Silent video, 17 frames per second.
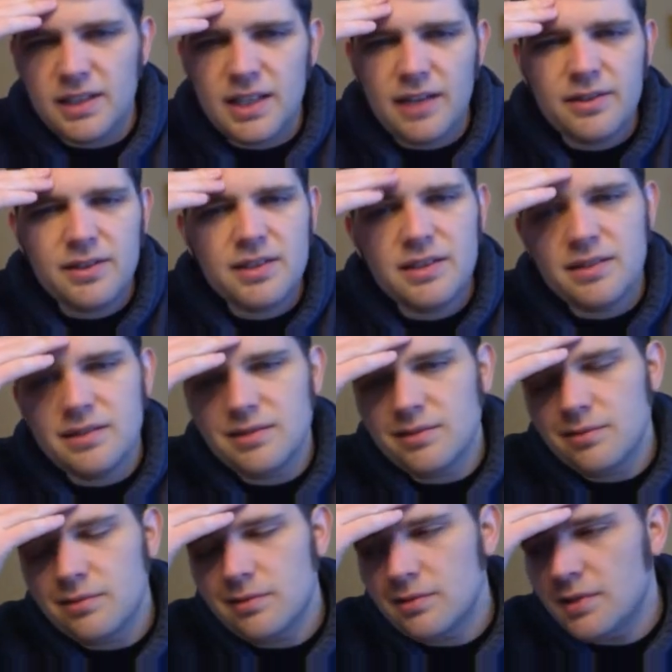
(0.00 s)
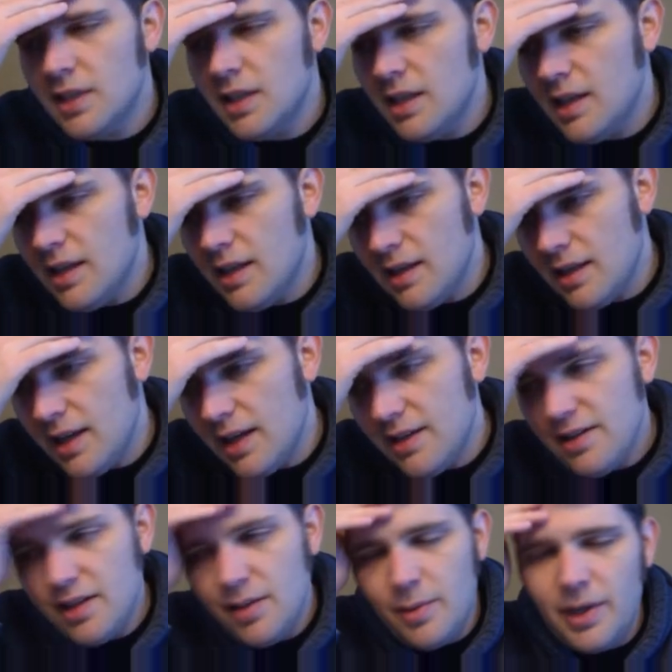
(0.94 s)
I was kind
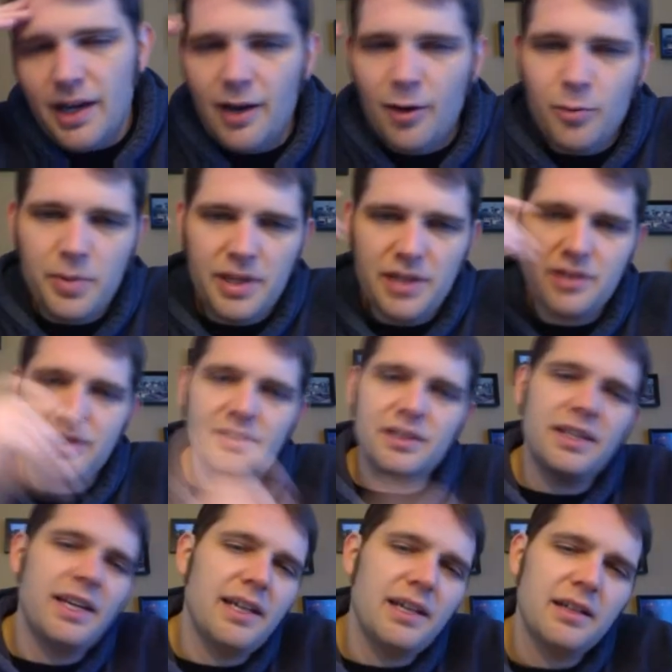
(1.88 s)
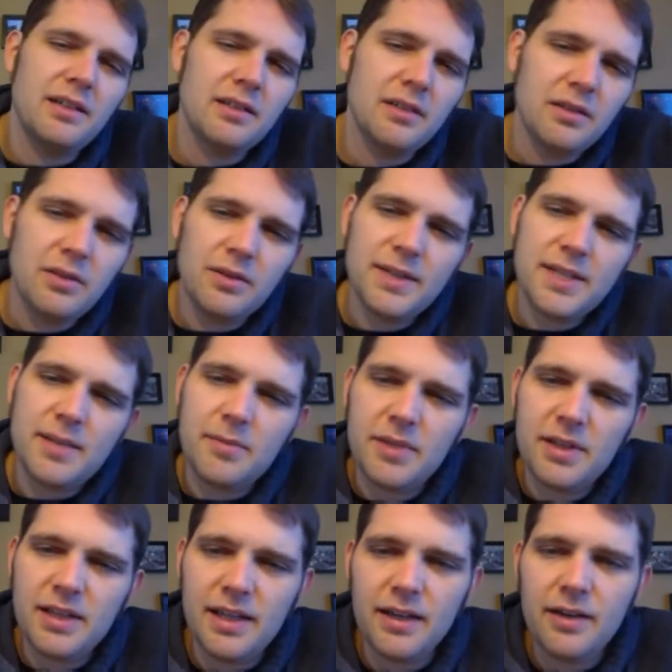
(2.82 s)
of thinking about outpatient care or
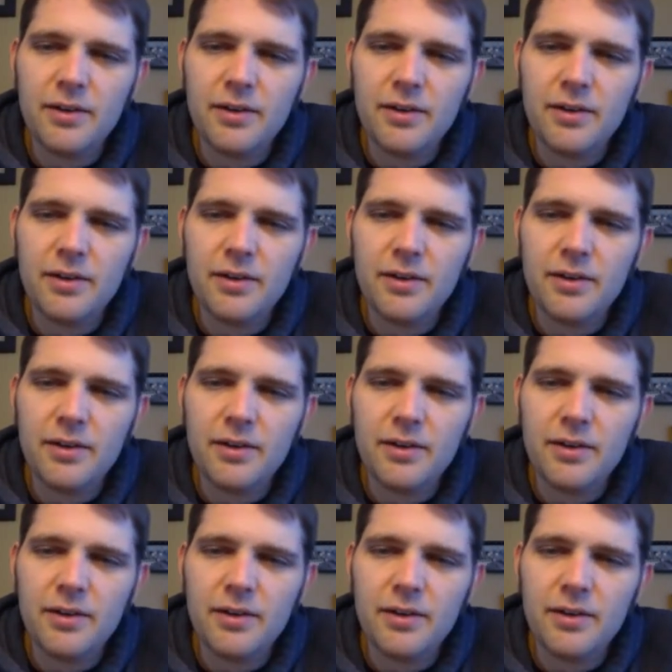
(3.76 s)
something like,